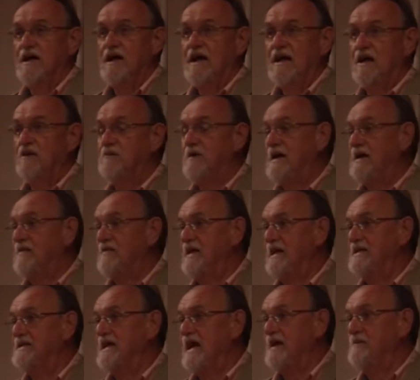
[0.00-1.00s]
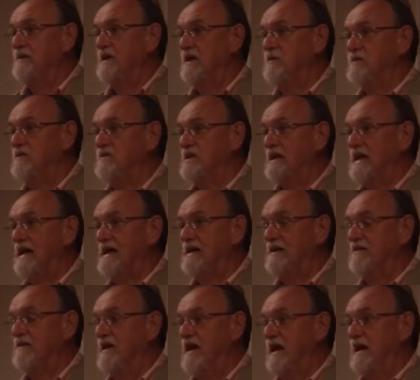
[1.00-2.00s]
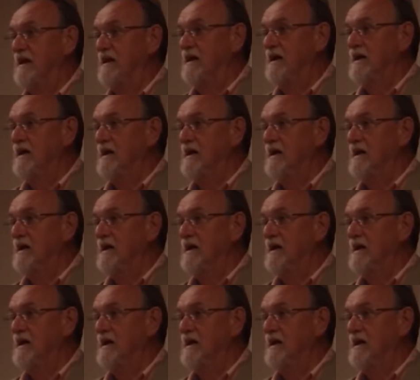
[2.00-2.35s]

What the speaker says: and I ran at that time, and I was elected then.